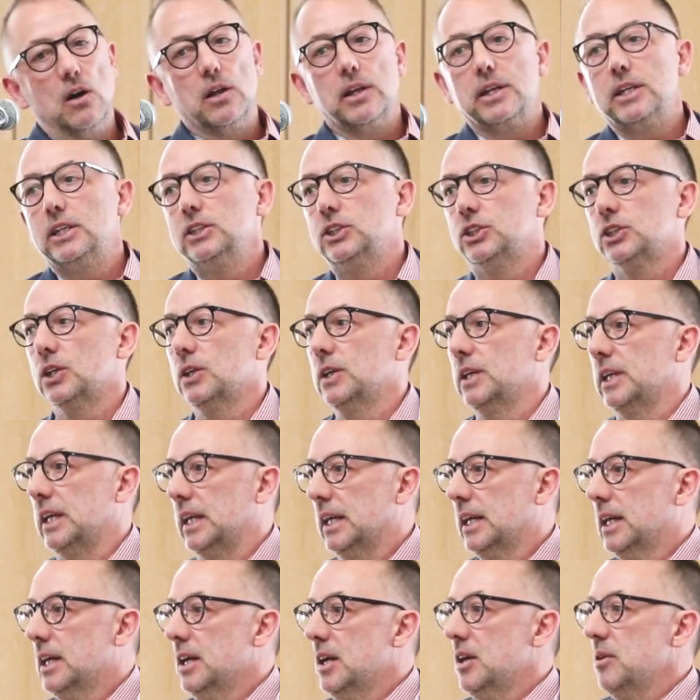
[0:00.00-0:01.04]
to call it a
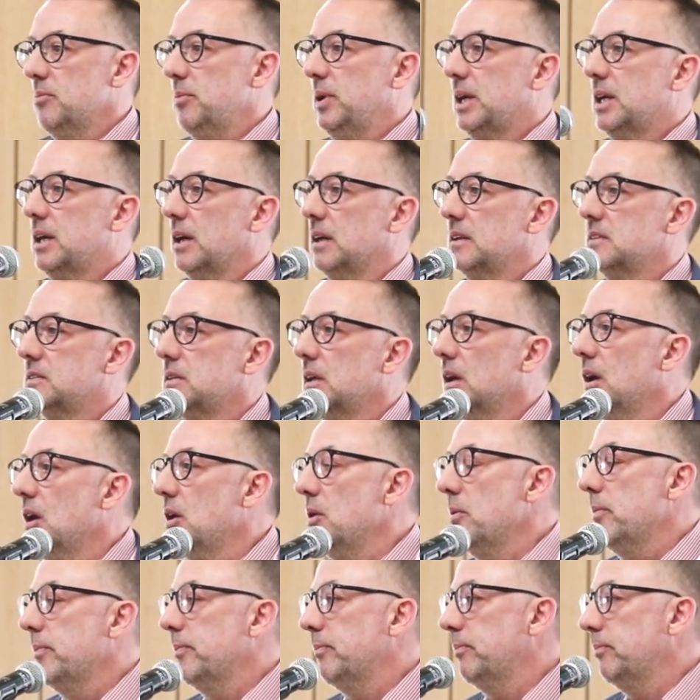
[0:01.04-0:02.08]
journey because
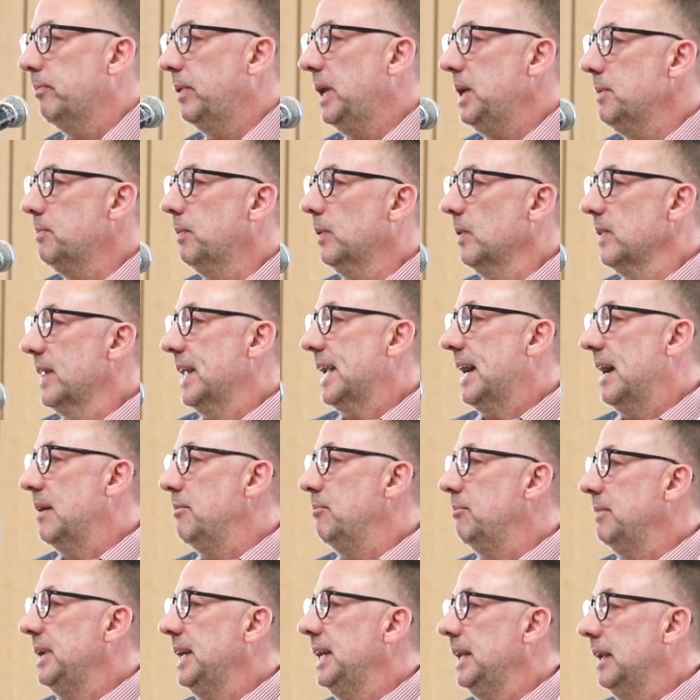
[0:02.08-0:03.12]
people that
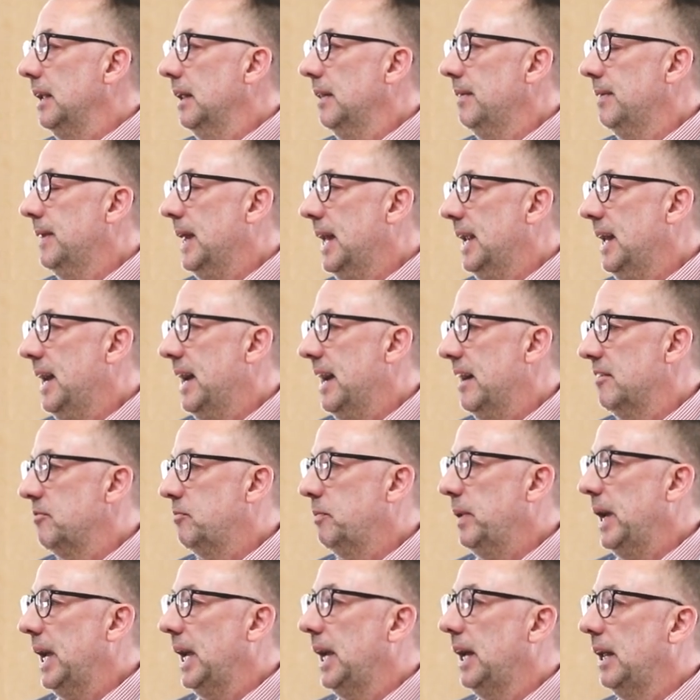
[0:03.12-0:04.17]
I meet that
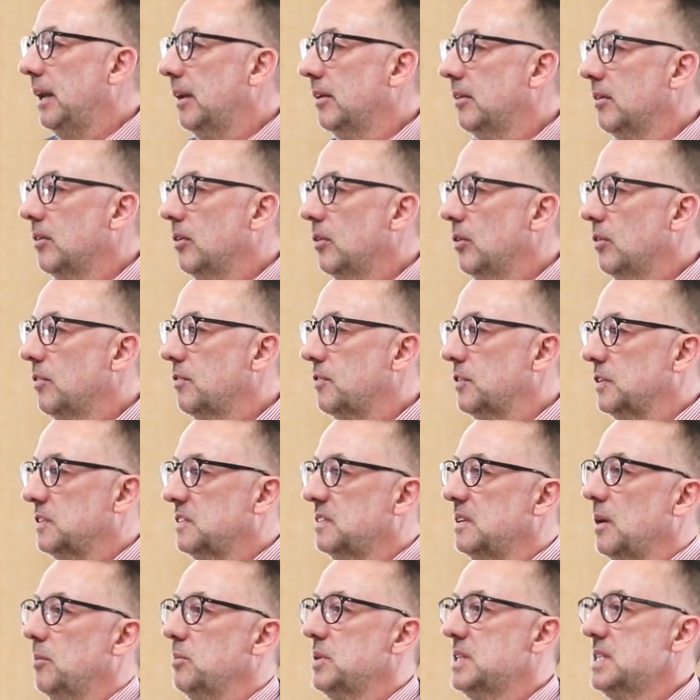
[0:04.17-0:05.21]
have pain
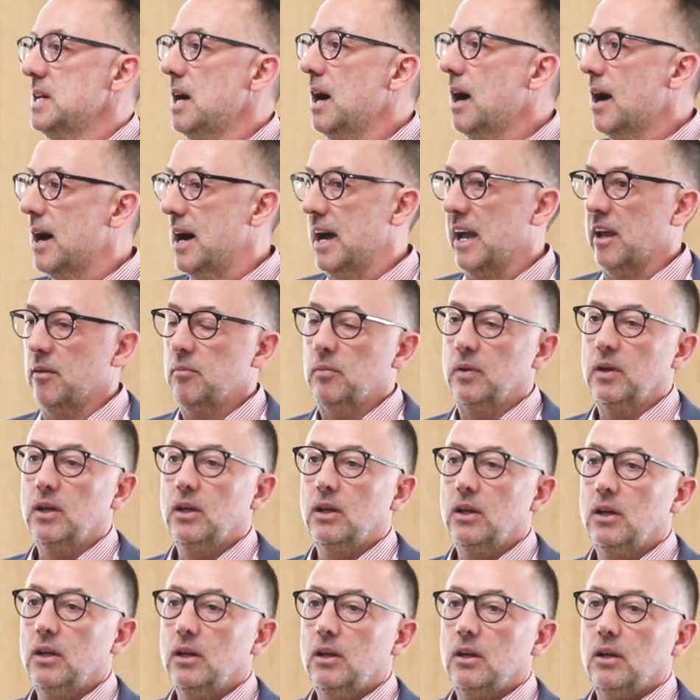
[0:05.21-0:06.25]
for some
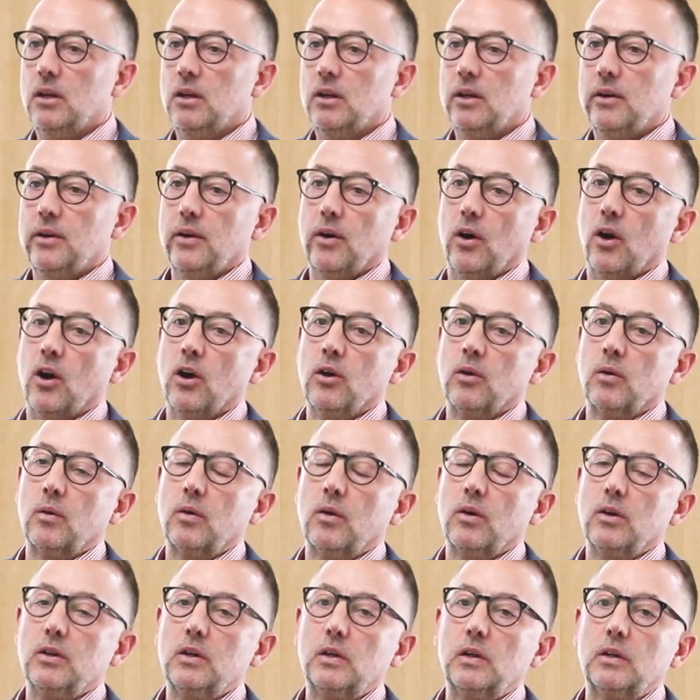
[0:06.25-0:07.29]
time
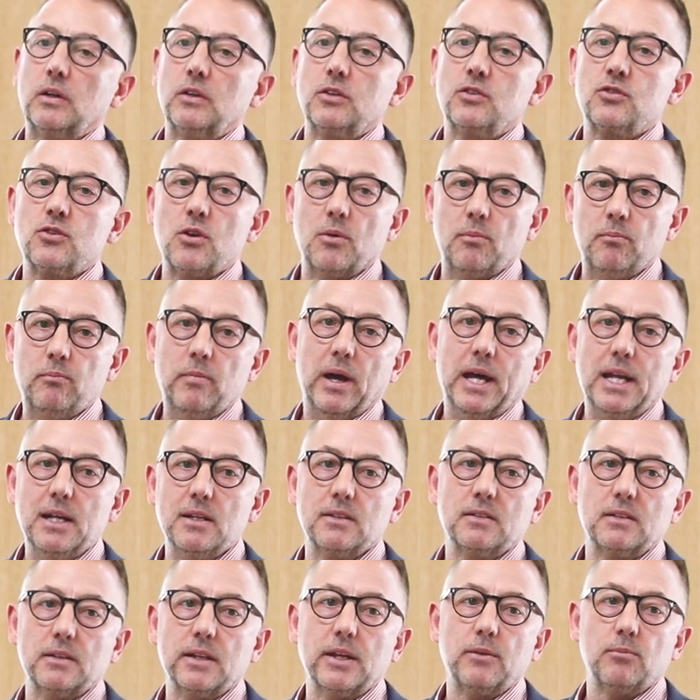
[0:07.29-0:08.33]
are
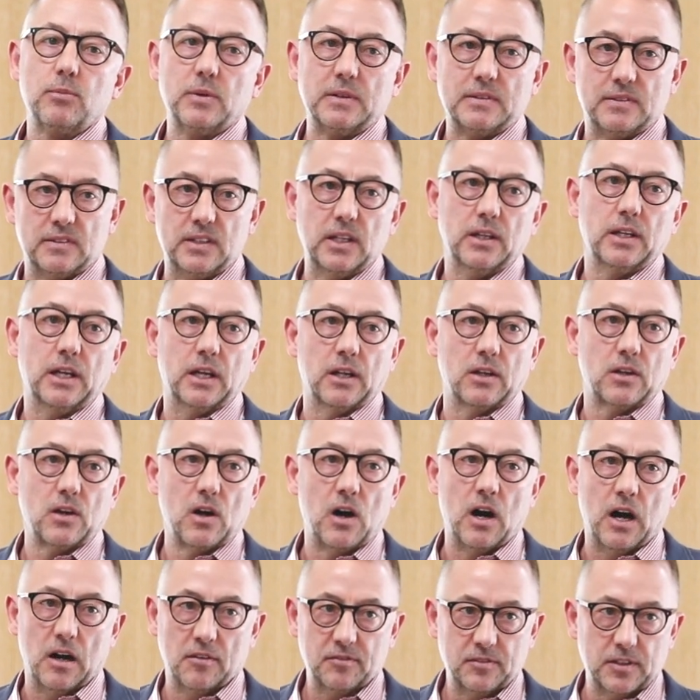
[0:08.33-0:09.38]
tremendously
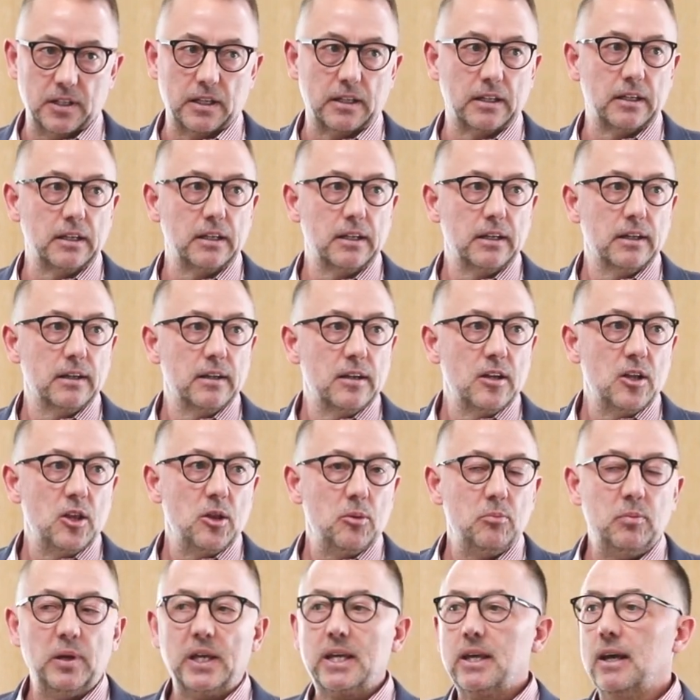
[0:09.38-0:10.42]
resilient often
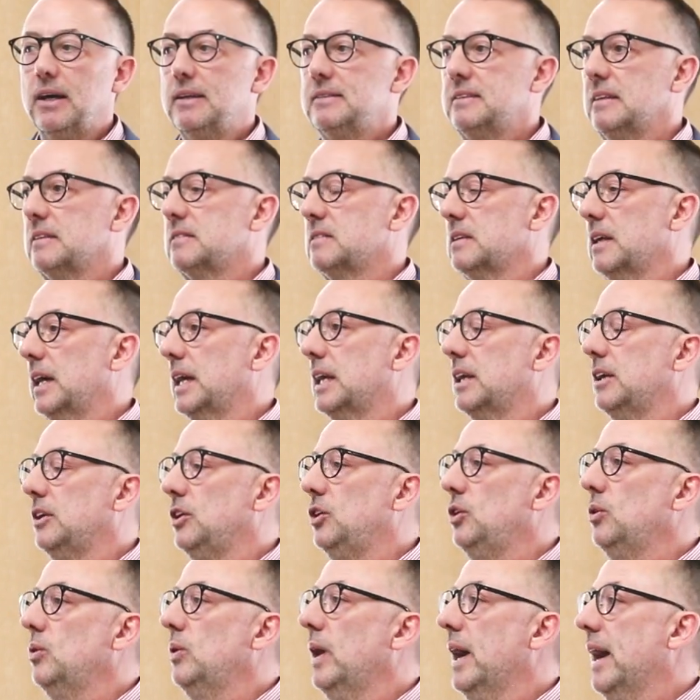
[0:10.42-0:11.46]
because it's like
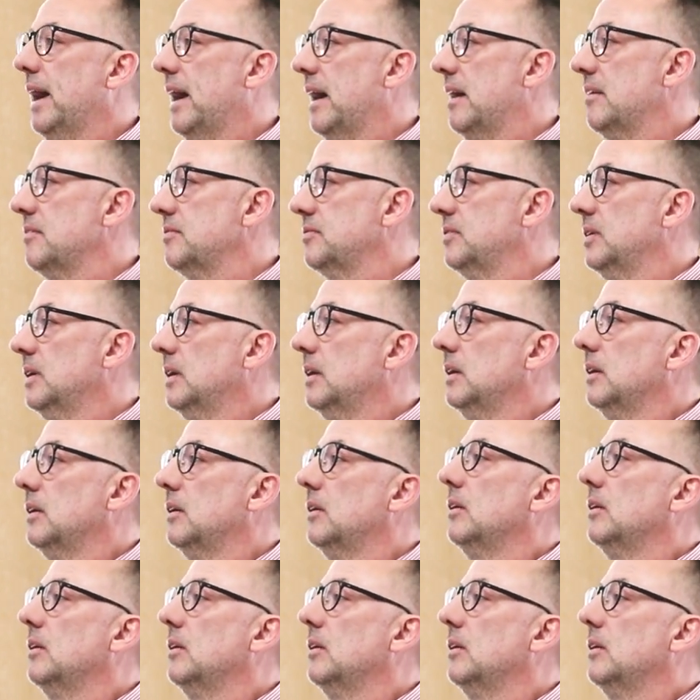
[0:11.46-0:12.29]
you have